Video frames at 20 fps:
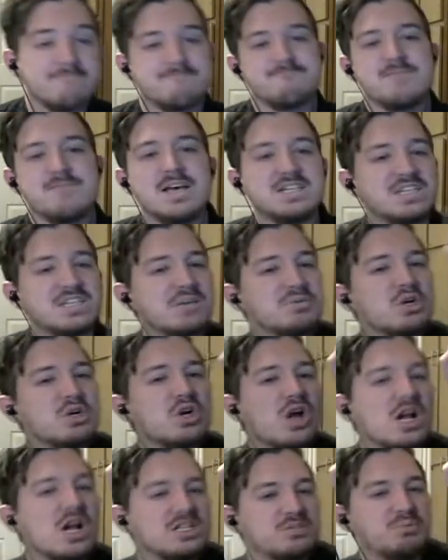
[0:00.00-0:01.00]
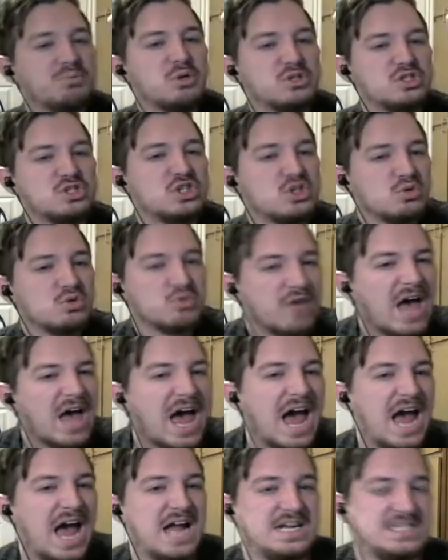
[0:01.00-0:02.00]
Except you're not supposed to do
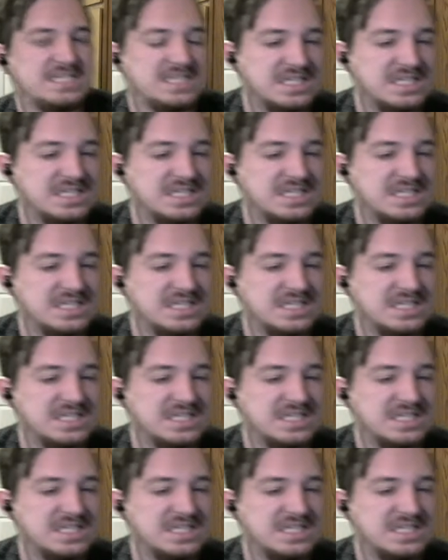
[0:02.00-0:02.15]
that!